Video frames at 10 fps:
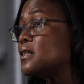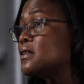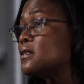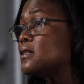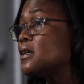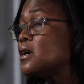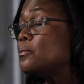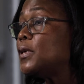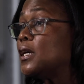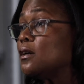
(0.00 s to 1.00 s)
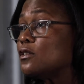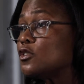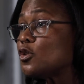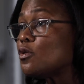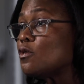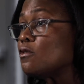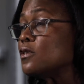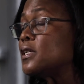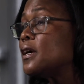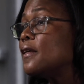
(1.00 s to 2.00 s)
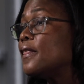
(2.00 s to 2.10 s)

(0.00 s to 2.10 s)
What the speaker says: is being controlled,